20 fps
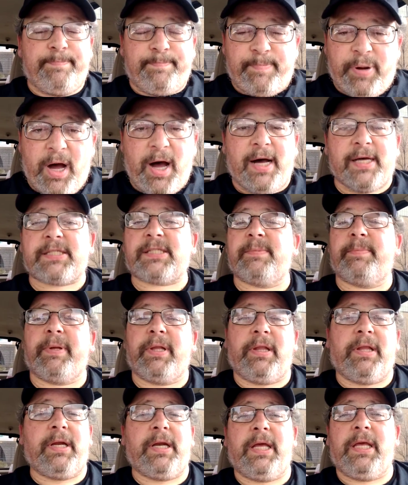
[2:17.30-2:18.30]

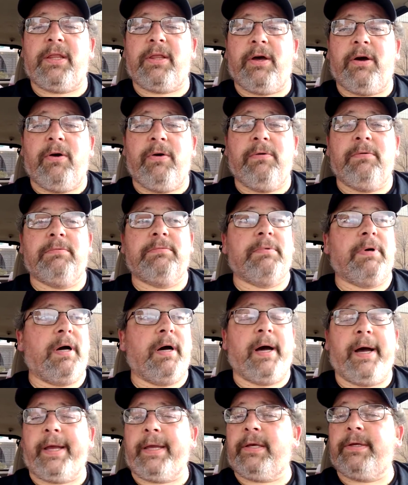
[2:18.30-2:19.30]
Possibility, though,
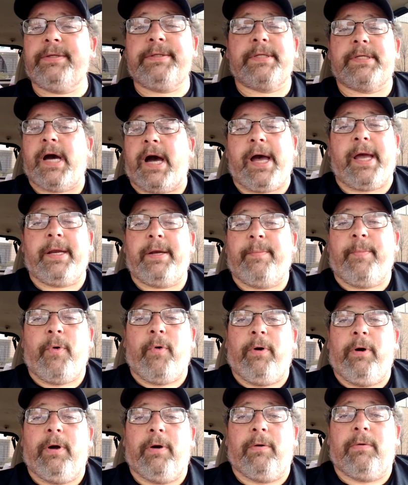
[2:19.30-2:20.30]
I could die
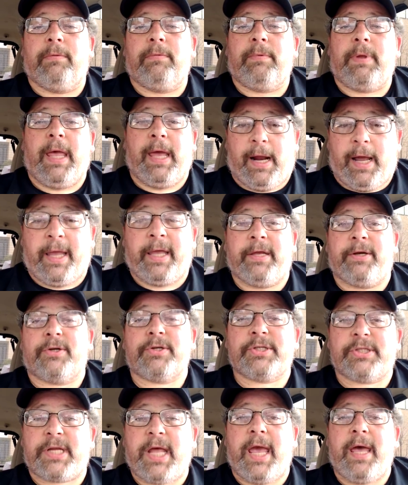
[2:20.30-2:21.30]
tomorrow, and I
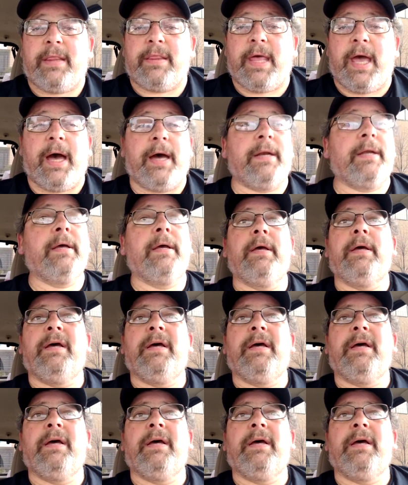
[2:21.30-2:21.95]
understand that.